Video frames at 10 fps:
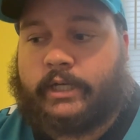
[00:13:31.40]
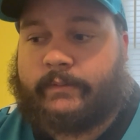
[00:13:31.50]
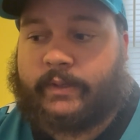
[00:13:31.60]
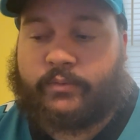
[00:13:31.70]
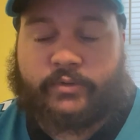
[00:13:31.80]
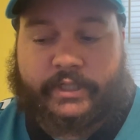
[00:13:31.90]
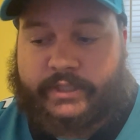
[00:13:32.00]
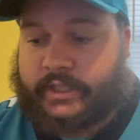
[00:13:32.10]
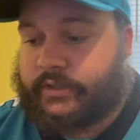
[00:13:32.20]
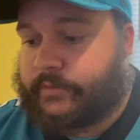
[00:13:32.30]
Maybe we'll
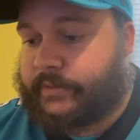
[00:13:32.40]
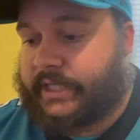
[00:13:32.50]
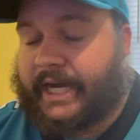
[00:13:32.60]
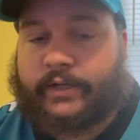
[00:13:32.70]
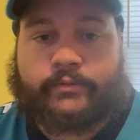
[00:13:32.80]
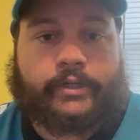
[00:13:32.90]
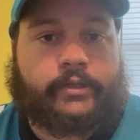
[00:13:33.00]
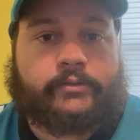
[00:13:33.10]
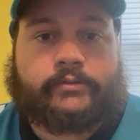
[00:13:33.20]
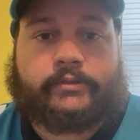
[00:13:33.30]
continue to be. I don't
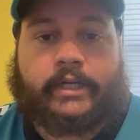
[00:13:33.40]
know.